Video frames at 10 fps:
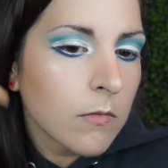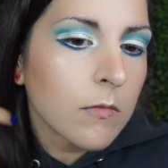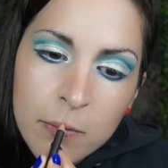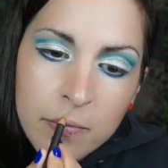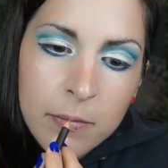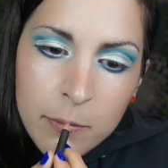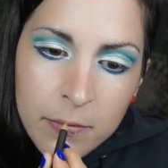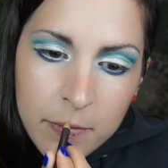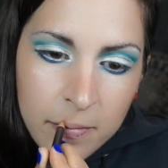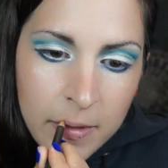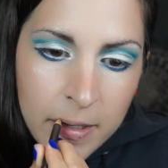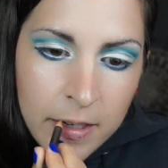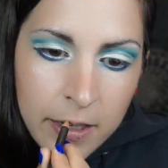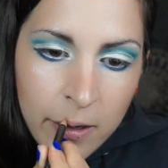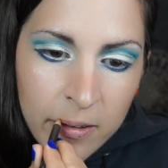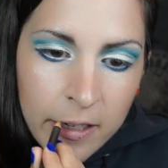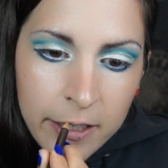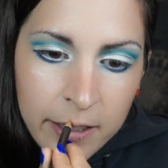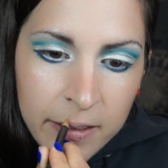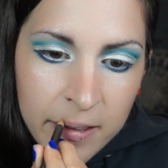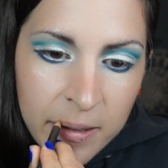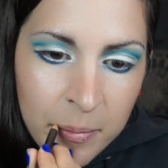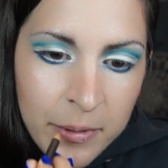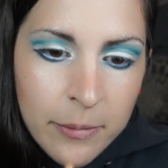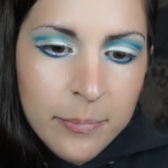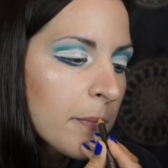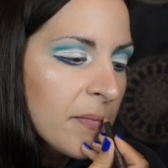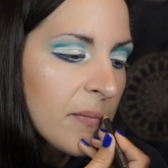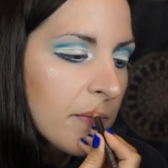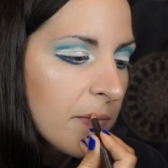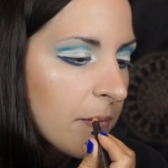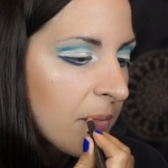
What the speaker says: Okay, while that's setting, I'm gonna do my lips.